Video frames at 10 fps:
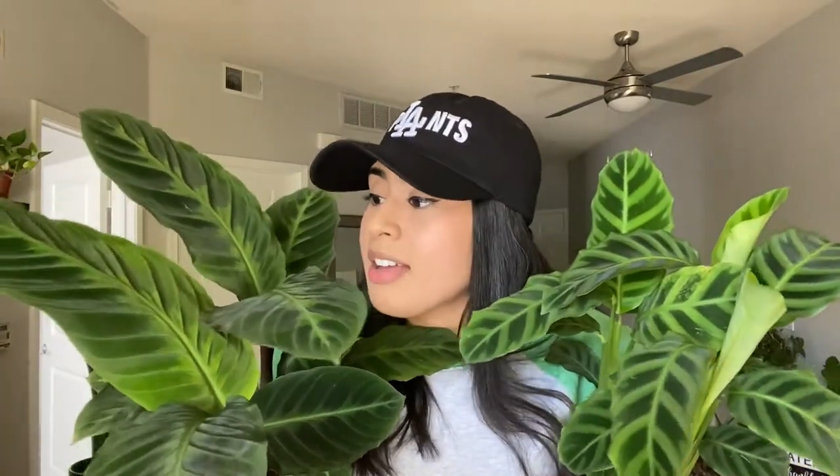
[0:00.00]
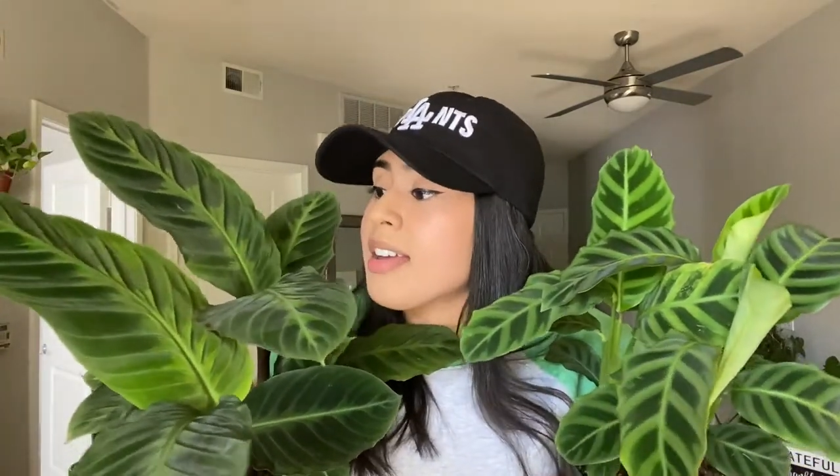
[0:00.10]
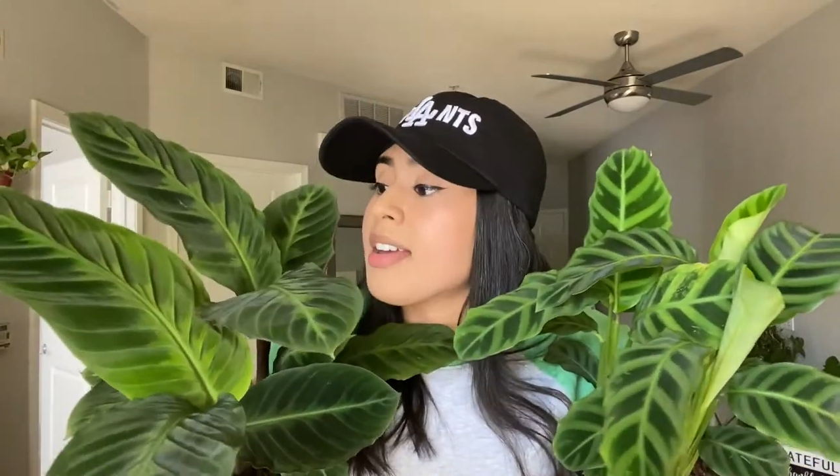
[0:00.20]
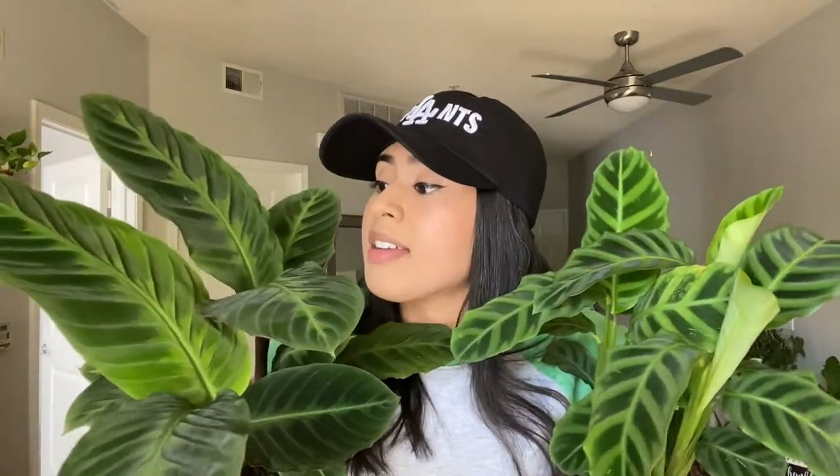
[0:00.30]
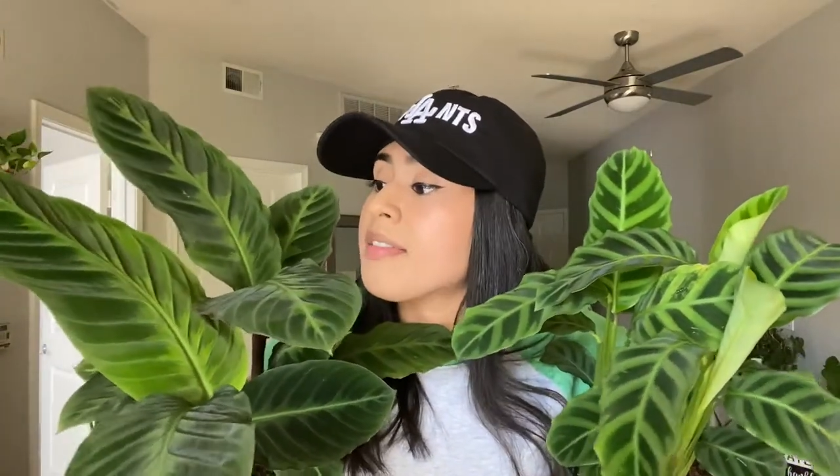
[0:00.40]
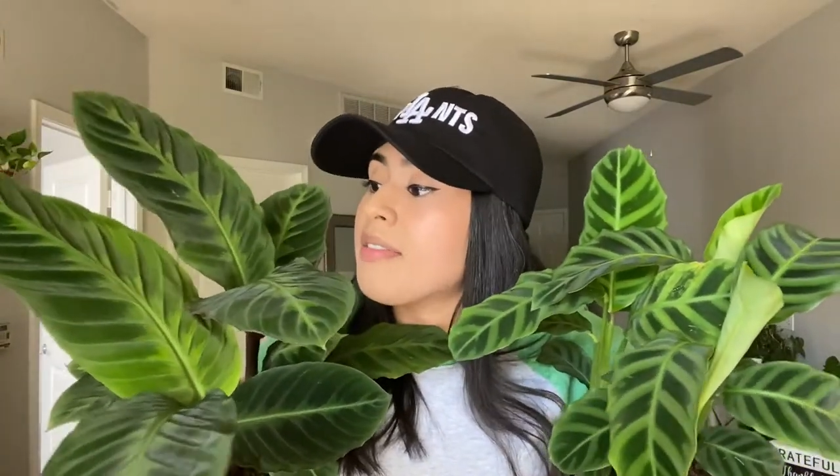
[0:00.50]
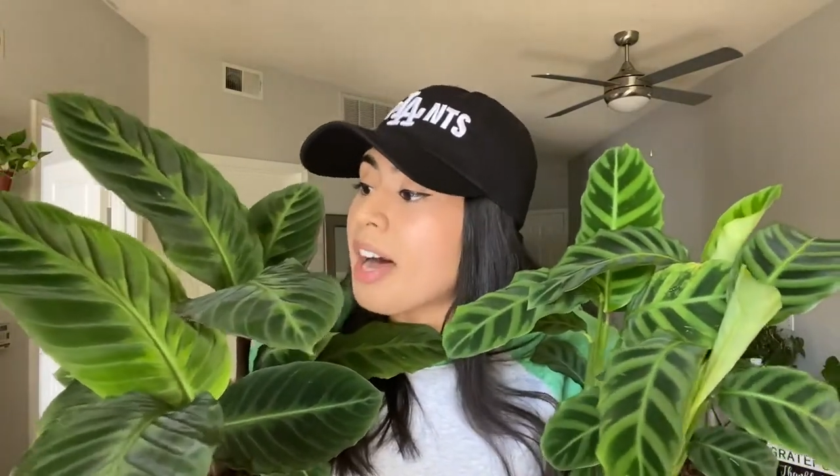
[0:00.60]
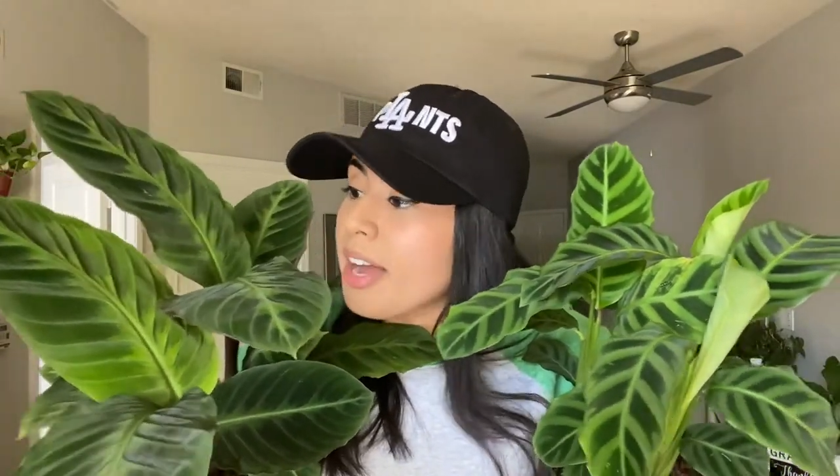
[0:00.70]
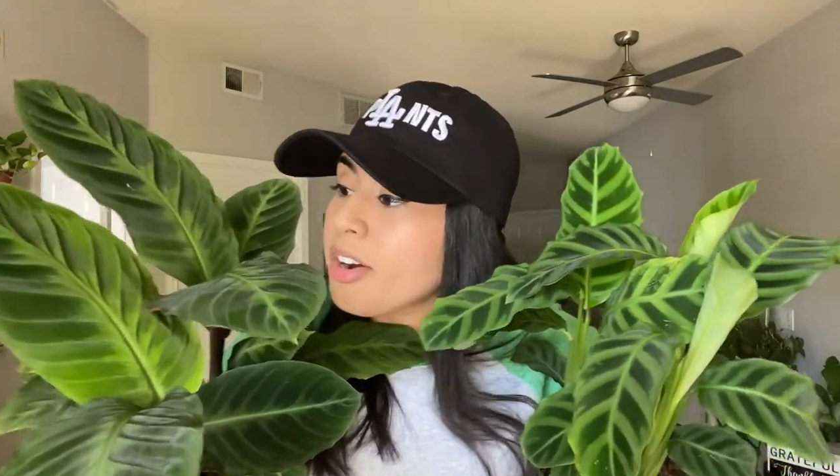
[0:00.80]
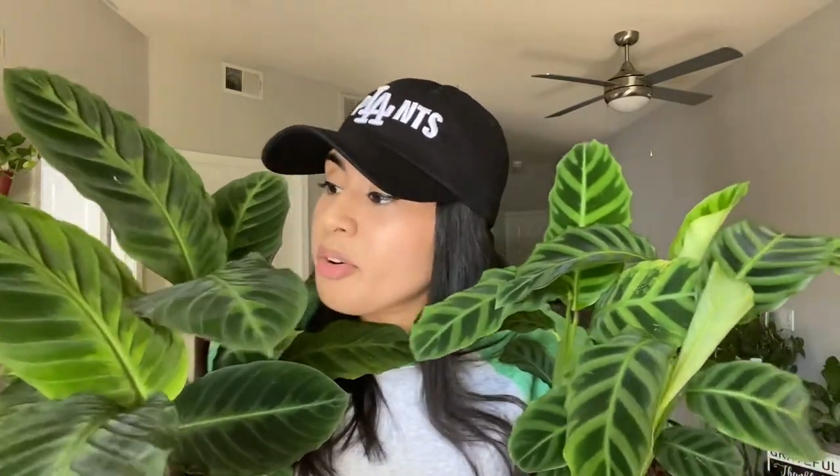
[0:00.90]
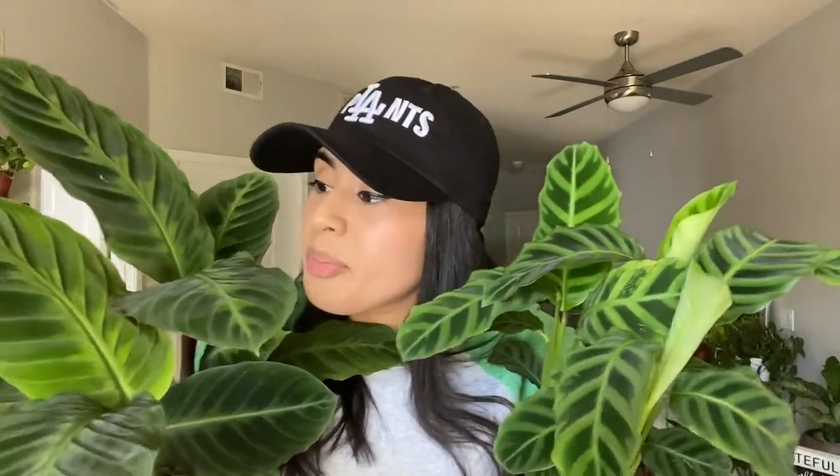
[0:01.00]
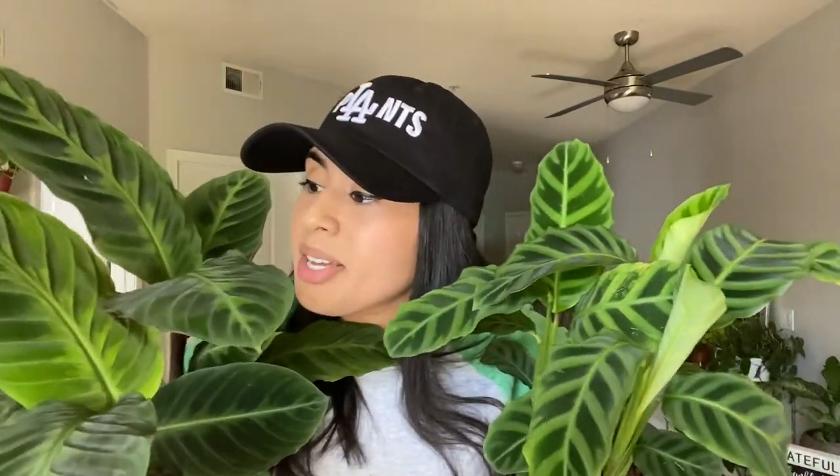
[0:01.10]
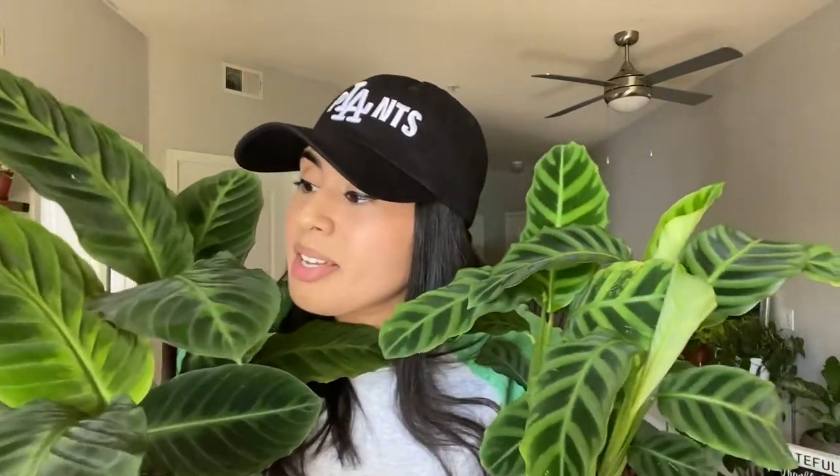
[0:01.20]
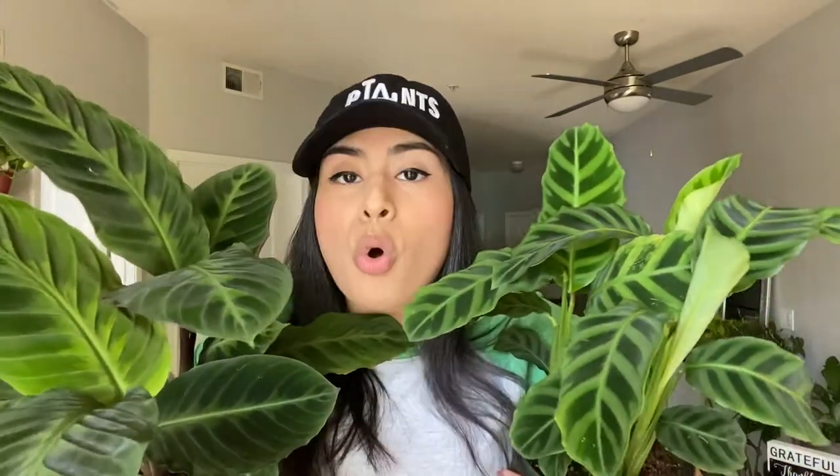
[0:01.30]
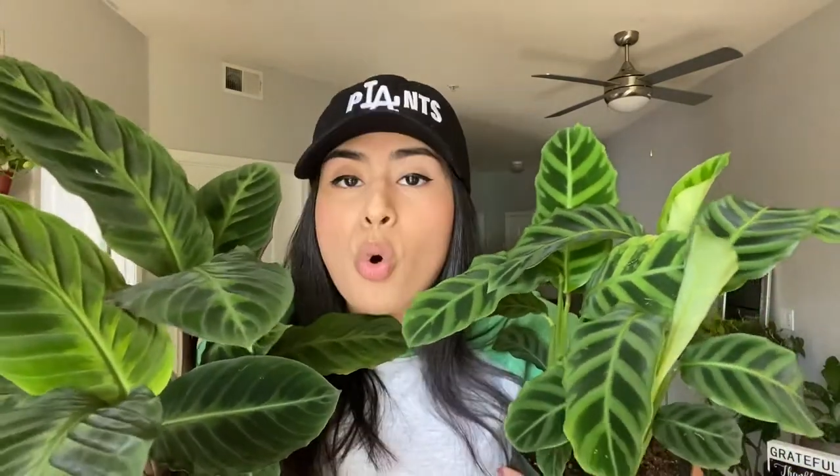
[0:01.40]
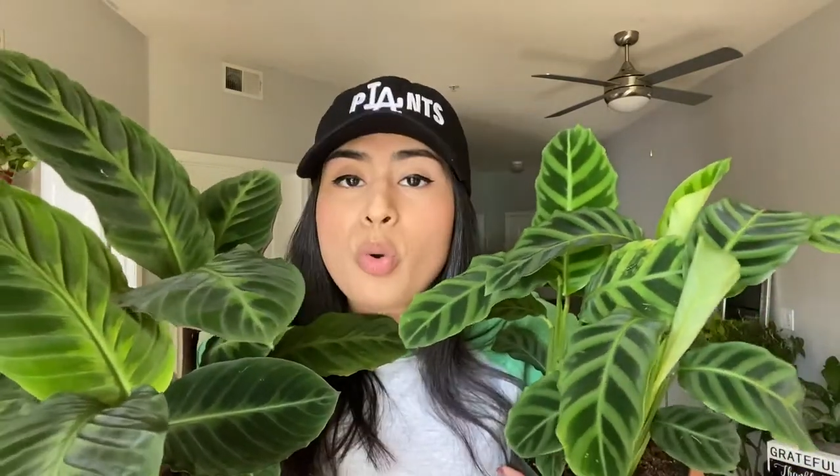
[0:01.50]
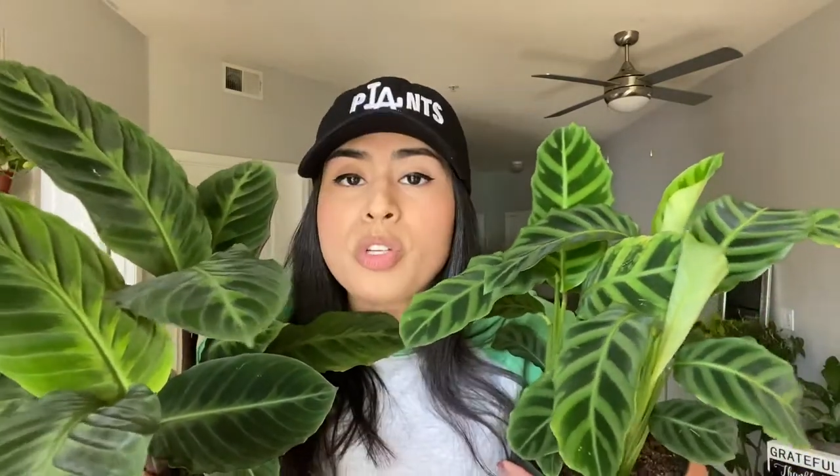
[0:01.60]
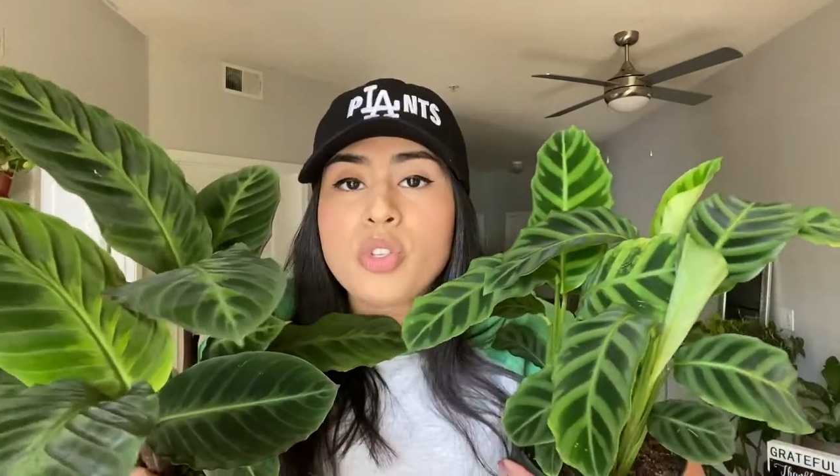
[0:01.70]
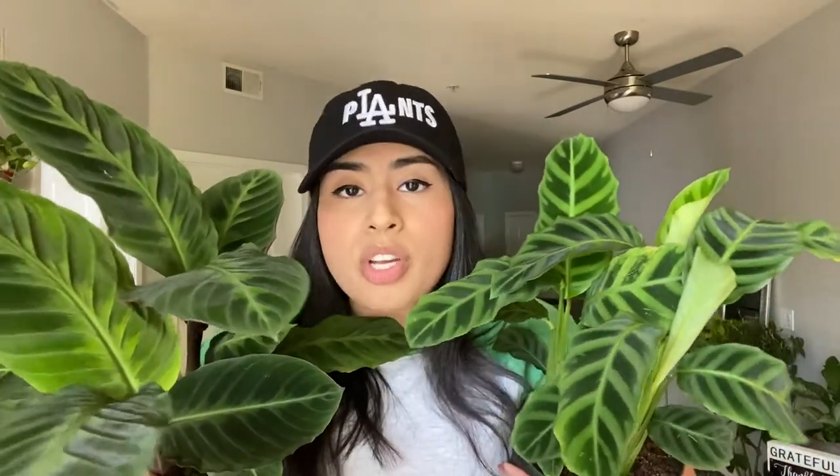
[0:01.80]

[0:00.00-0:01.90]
environment. Always check